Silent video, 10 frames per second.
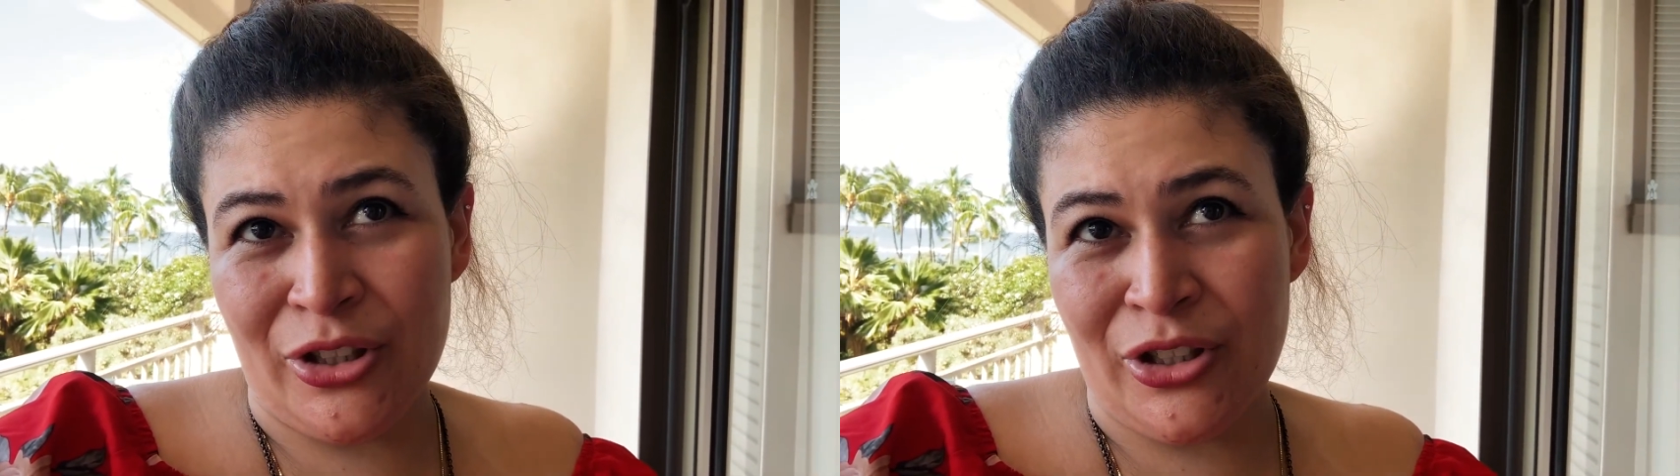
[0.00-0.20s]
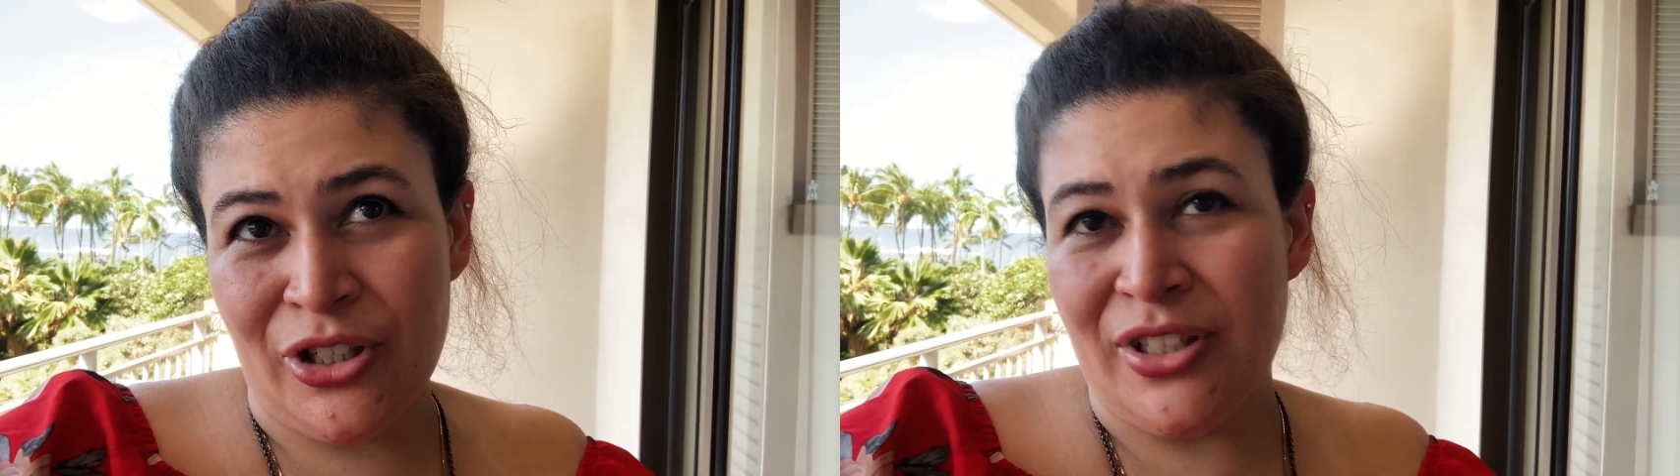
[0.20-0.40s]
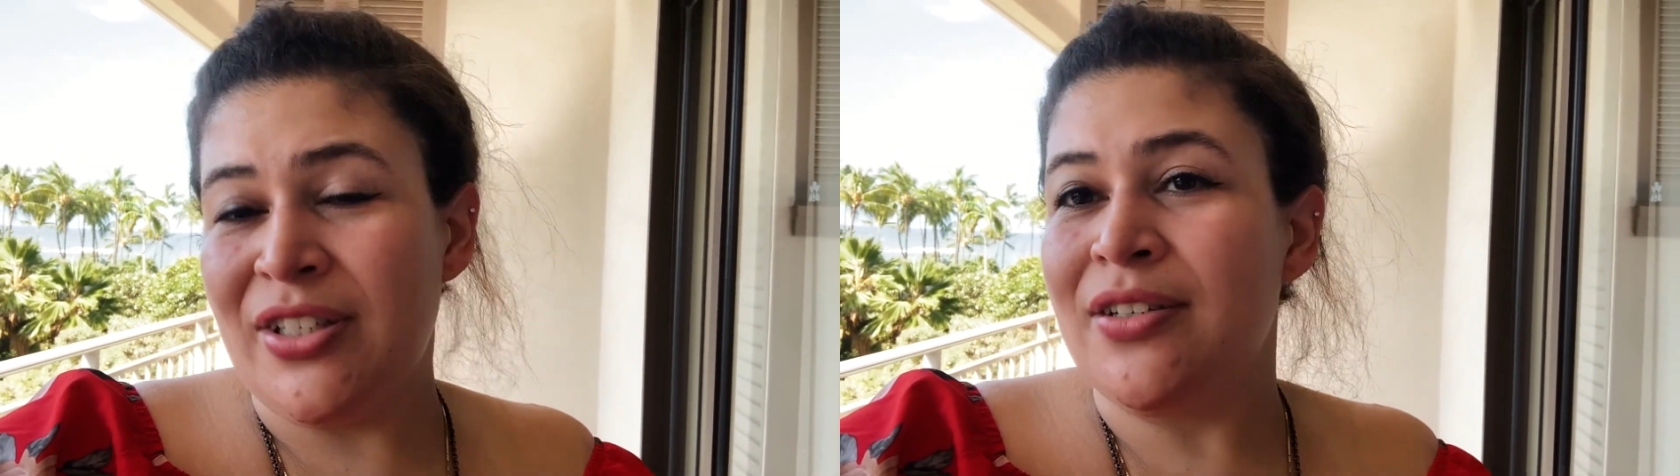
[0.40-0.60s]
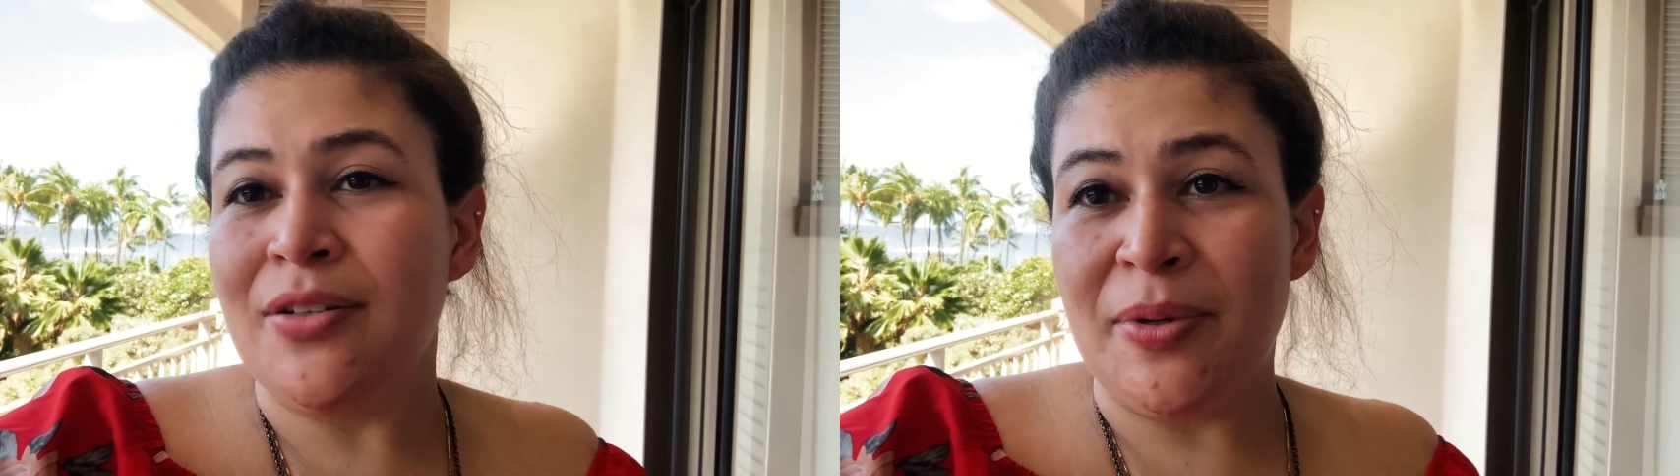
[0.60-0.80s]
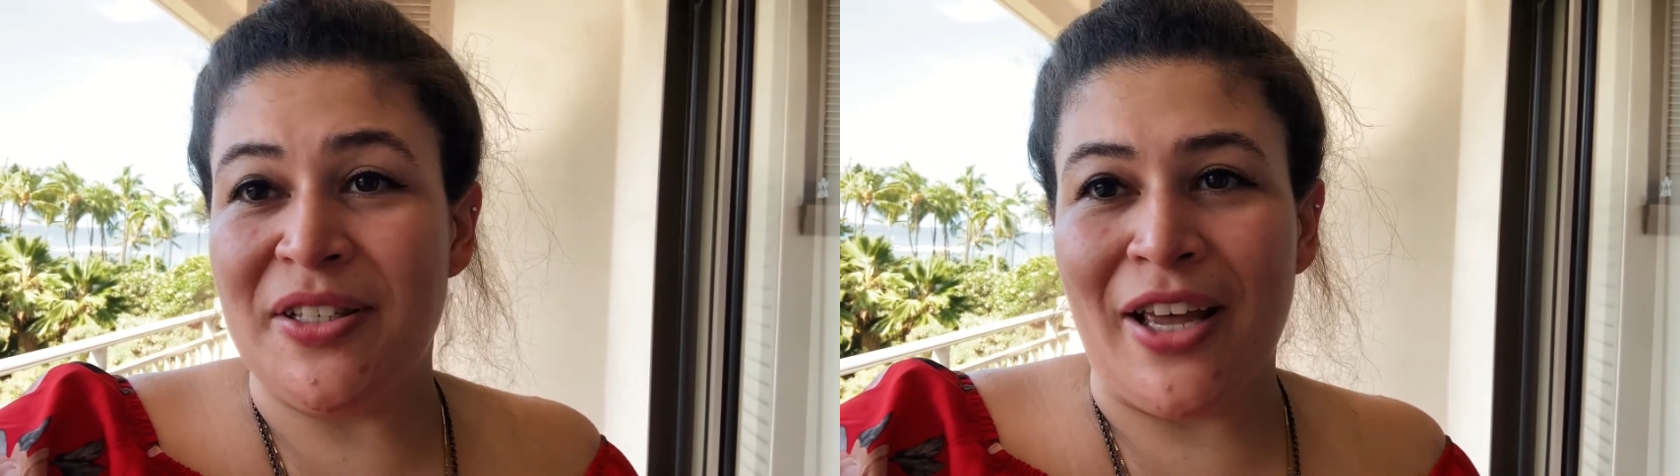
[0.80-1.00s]
Just
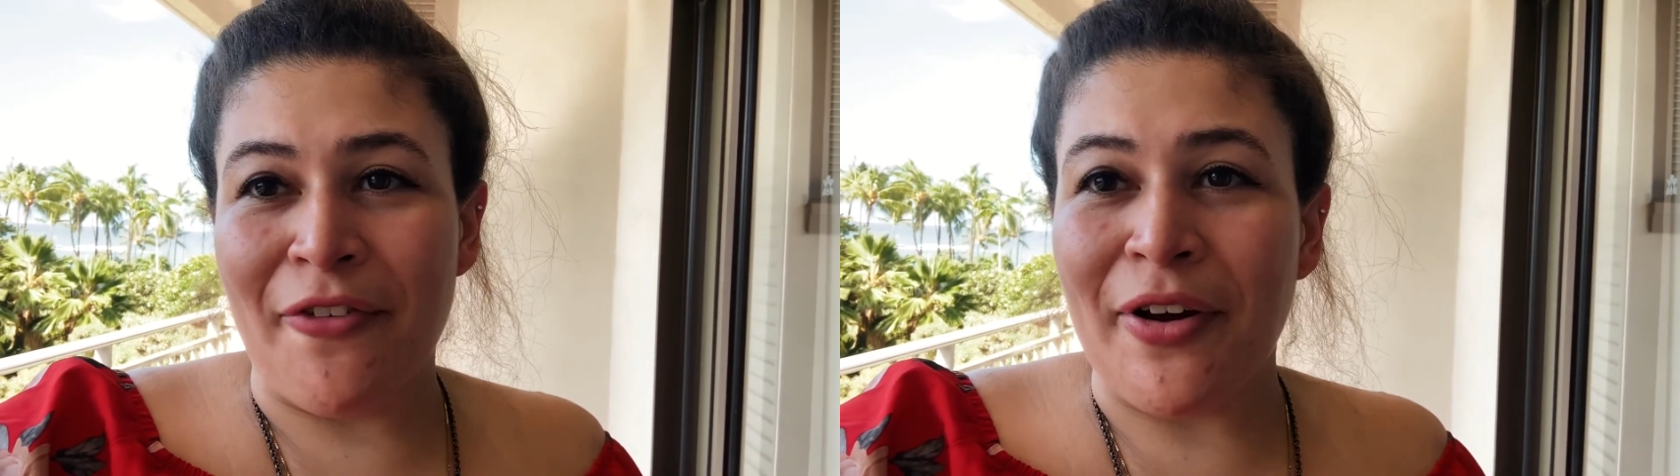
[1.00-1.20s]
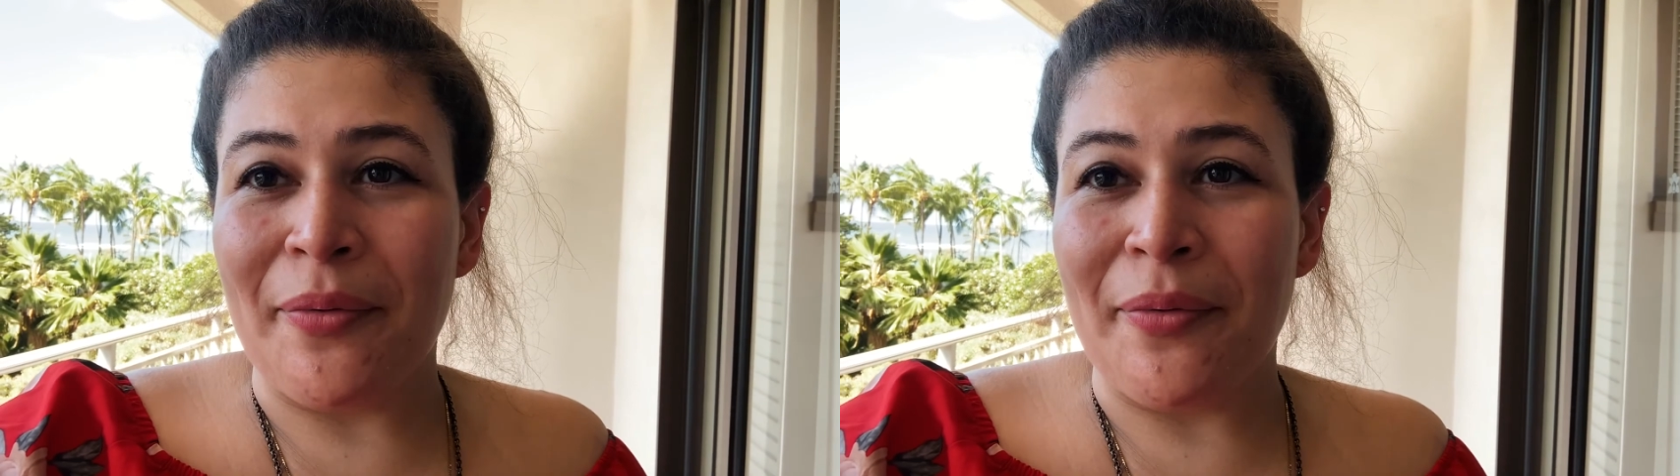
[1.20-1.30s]
to be safe,